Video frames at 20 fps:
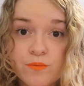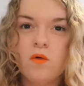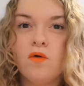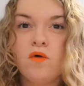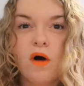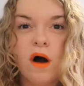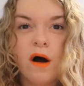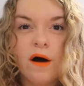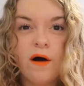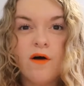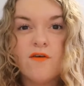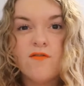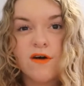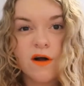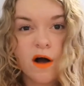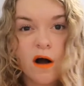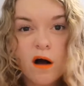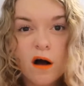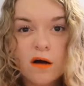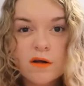or half a
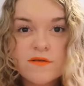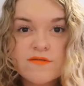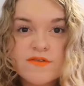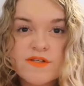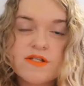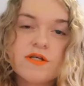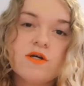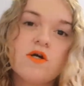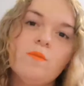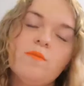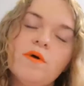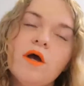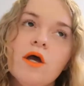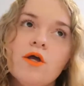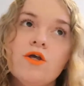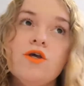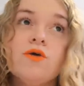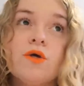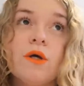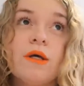carton of soup.
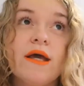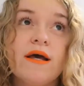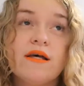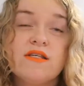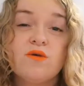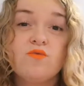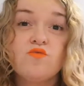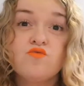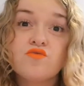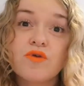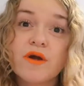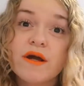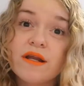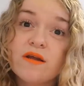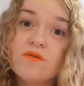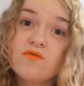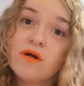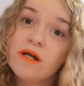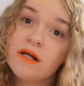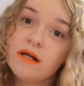You can get some
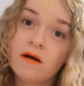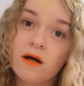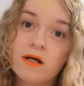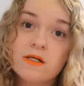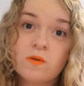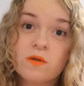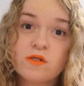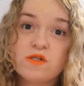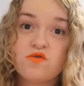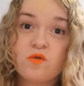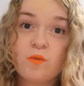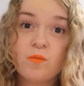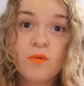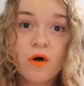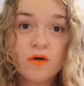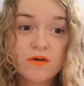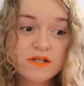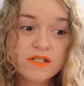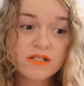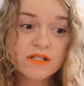really, really nice ones from
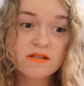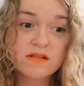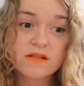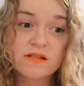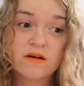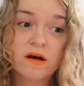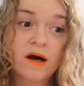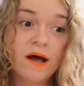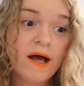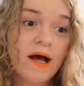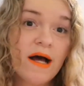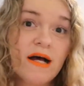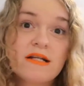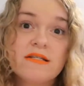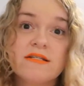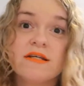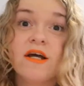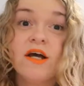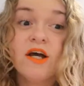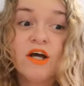Morrison's. I
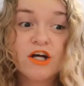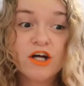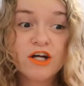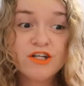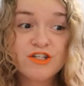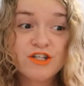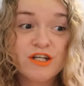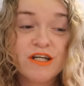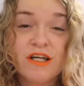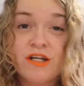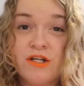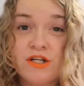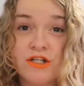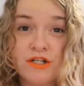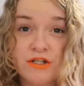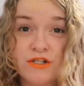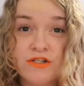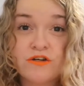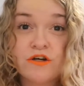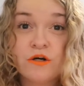had a chicken
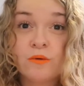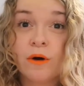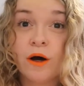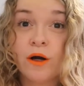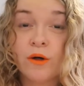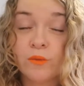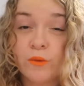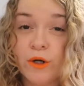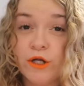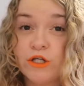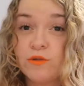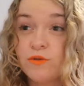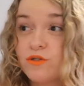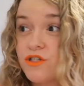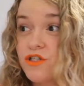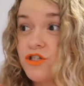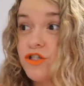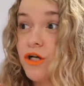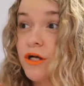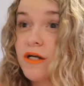chasseur one, which
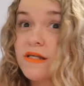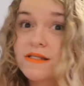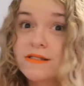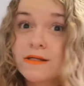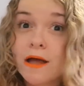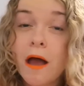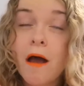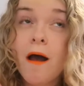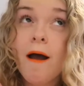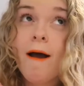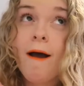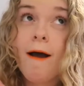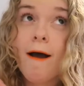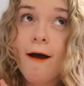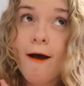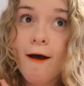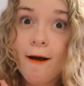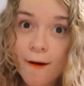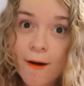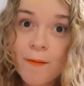was just
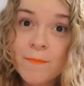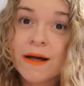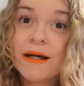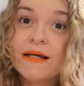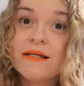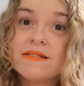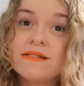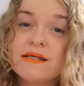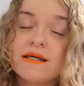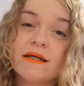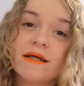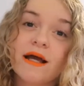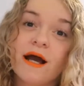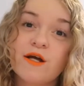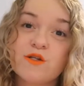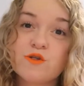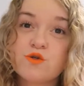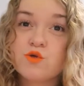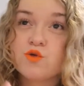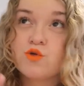amazing
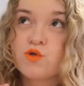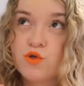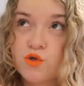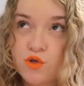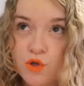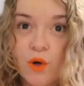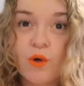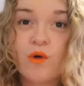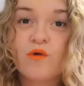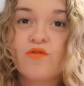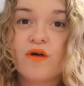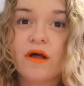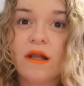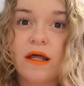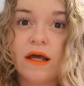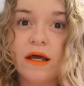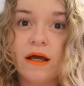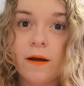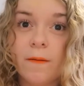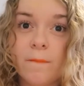and so
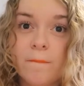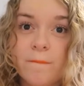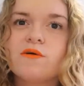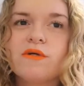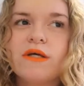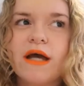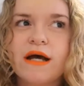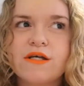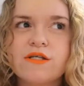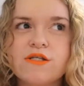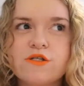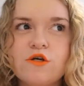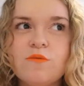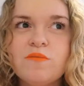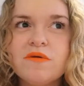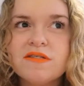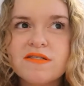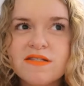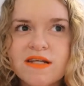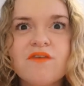filling. So yeah,
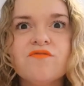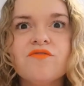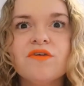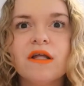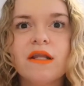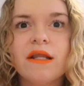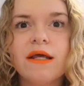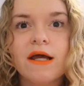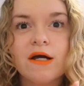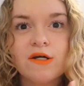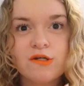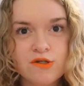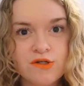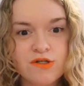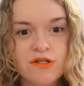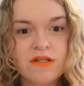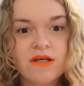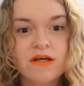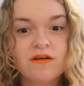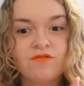soup is definitely a
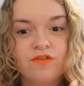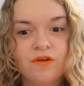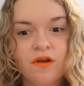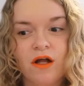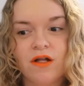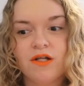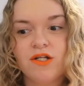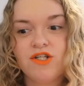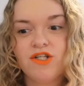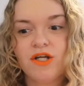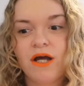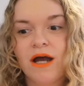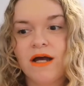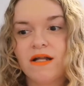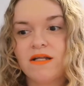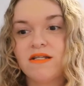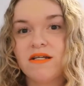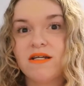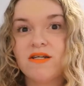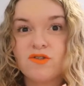good thing for lunch
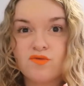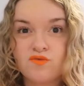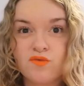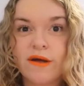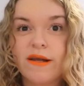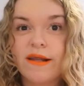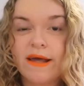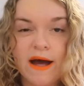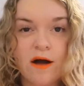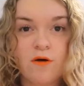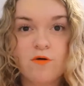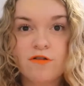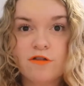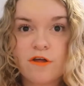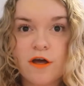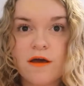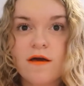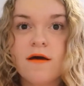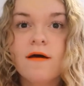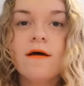and is really
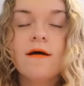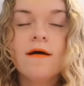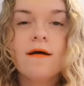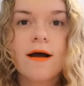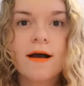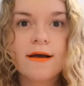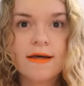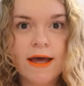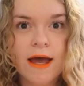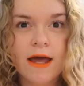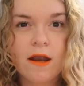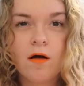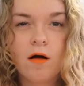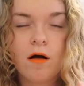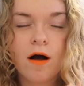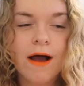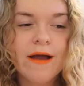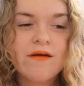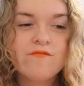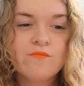healthy. Again,
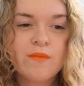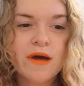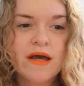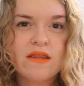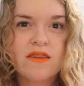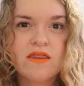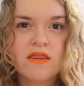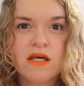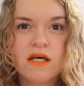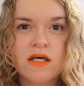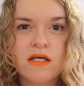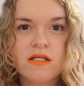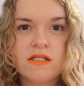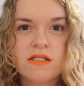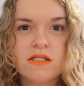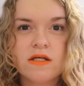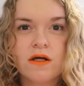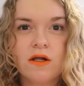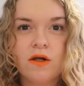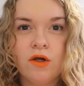I've made
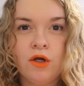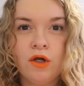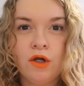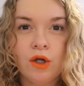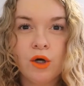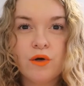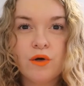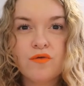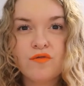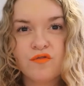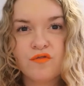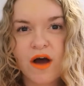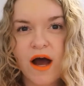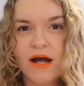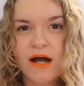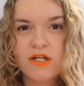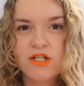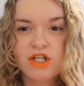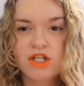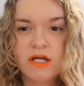these
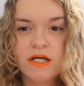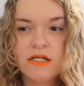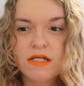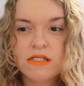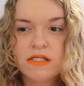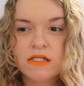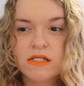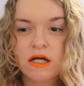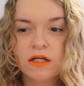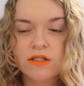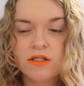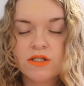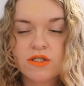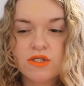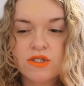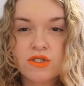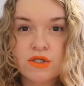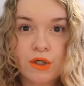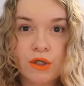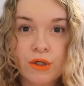low-fat cheese and
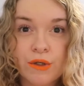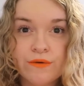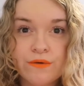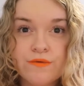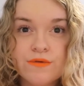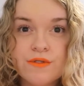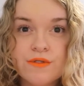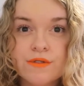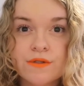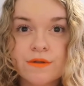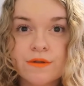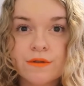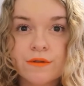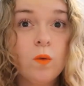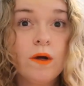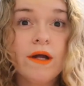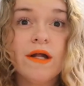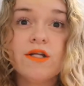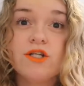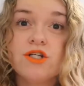onion scones,
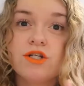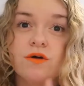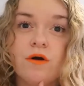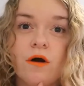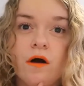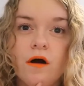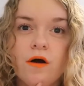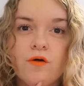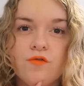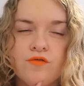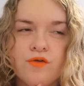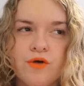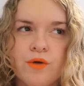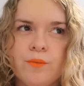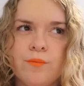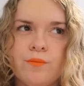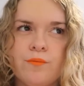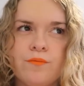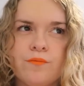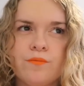which are
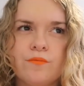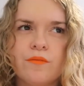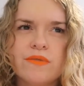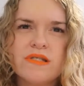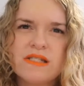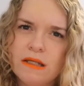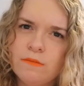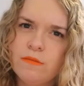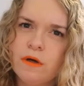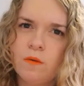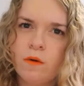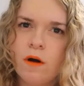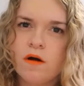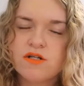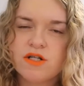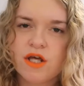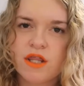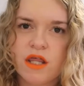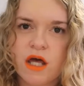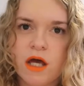from Slimming
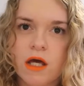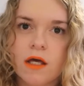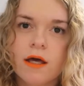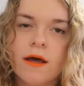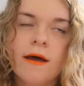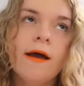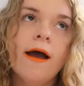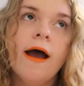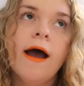World, I think.